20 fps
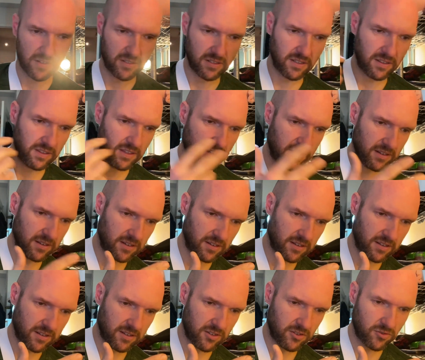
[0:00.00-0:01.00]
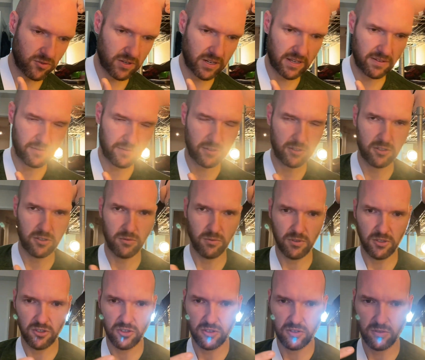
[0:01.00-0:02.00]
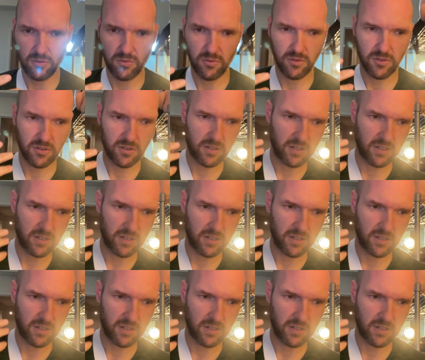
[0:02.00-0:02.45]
to then travel to a store,